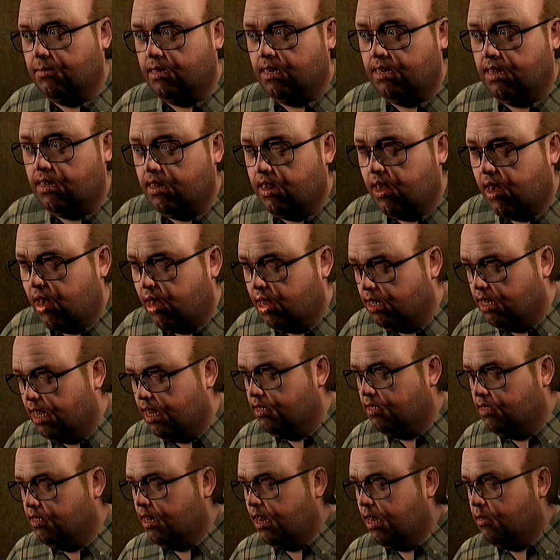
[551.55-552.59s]
Check all
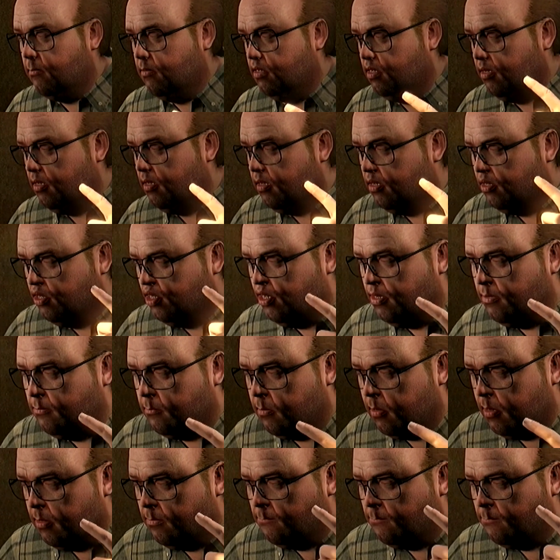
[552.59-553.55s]
license plates.